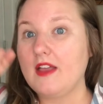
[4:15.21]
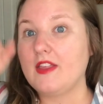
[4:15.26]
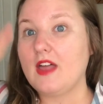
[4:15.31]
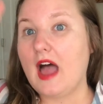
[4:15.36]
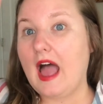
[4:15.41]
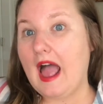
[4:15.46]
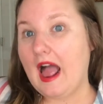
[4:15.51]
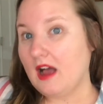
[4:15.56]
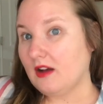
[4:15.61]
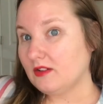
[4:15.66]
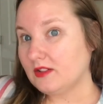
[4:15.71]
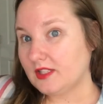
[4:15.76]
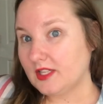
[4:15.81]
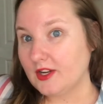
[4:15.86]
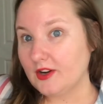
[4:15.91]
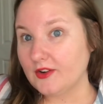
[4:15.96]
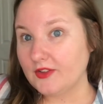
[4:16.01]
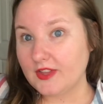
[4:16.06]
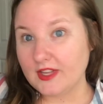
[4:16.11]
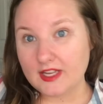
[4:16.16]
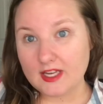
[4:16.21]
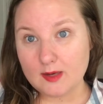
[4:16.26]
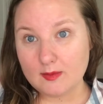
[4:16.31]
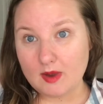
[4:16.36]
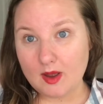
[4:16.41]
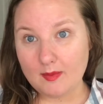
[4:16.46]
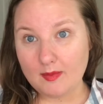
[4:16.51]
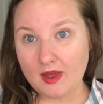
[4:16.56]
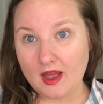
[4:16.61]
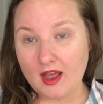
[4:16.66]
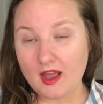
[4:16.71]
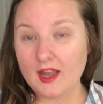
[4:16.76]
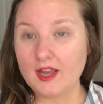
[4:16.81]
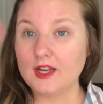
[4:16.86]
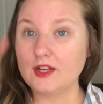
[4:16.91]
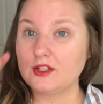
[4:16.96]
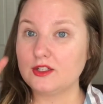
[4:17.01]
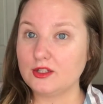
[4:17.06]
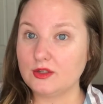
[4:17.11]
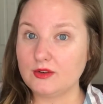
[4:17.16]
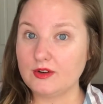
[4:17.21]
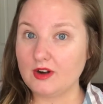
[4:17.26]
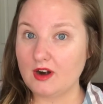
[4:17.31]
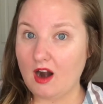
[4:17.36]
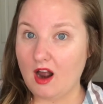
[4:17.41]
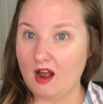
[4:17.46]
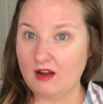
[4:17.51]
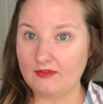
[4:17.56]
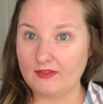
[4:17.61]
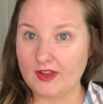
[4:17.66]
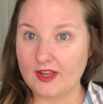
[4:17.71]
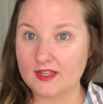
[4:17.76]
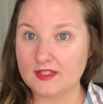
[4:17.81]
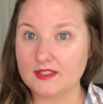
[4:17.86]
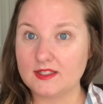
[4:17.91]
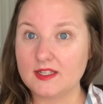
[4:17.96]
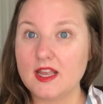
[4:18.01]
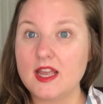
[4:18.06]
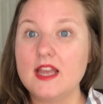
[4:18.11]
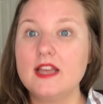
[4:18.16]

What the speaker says: a house that you're thinking about buying to your office.